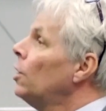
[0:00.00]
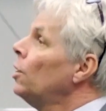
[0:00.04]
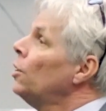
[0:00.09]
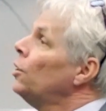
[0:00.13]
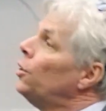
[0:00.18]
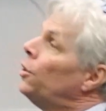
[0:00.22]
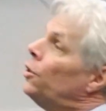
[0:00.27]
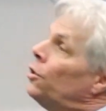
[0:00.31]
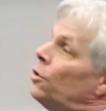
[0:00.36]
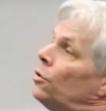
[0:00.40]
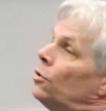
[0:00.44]

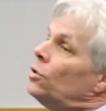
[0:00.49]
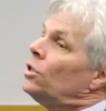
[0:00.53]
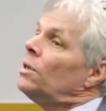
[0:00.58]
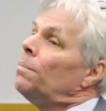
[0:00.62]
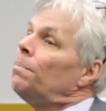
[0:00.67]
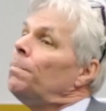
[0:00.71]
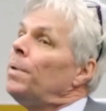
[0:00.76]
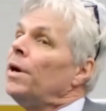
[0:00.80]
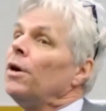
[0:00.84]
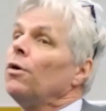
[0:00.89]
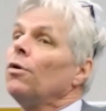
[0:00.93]
use
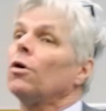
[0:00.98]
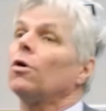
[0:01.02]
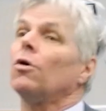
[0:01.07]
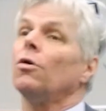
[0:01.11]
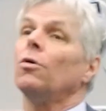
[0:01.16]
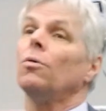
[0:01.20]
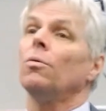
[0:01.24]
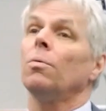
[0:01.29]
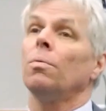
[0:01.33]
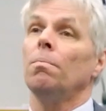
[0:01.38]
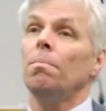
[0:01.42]

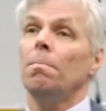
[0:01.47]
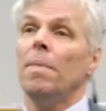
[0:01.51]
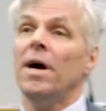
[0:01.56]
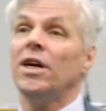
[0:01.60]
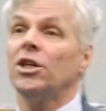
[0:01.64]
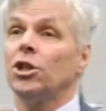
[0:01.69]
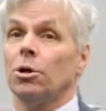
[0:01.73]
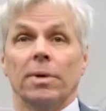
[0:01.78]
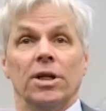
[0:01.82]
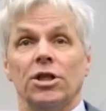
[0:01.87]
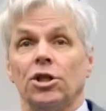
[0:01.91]
empirical
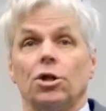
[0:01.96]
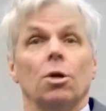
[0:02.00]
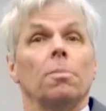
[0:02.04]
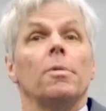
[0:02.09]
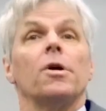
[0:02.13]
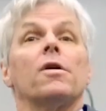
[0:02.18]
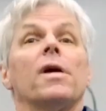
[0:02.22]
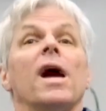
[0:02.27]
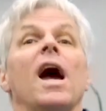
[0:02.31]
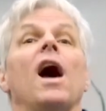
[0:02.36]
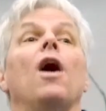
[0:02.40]
measurements, no
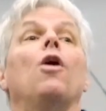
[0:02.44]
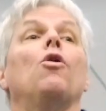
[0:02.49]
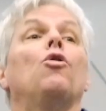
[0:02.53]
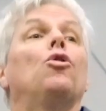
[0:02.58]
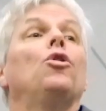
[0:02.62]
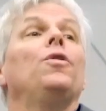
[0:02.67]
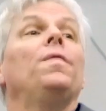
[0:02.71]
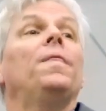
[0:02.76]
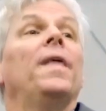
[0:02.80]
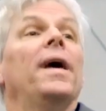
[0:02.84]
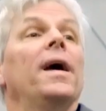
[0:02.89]
matter how
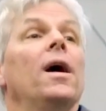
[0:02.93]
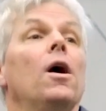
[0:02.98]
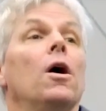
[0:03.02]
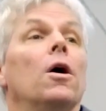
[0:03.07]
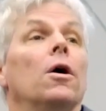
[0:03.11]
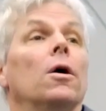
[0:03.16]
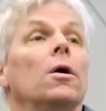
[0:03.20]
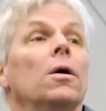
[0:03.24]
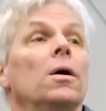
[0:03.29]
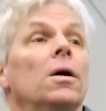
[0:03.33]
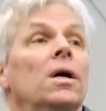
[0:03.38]
good they
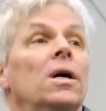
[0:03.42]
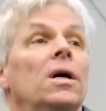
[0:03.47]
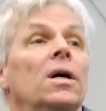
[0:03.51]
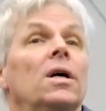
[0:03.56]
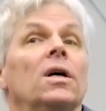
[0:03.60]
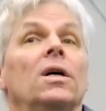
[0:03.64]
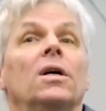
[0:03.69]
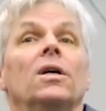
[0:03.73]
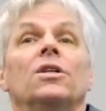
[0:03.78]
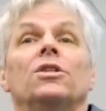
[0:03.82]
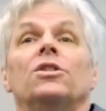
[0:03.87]
are,
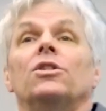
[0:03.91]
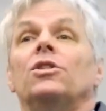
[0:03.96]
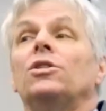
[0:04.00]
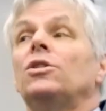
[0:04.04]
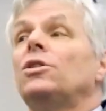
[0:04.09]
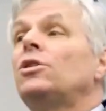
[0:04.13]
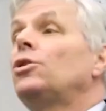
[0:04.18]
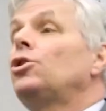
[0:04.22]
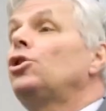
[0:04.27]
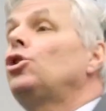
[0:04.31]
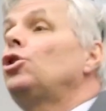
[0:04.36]

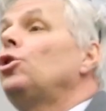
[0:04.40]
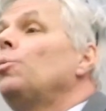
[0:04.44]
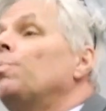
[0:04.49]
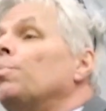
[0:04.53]
to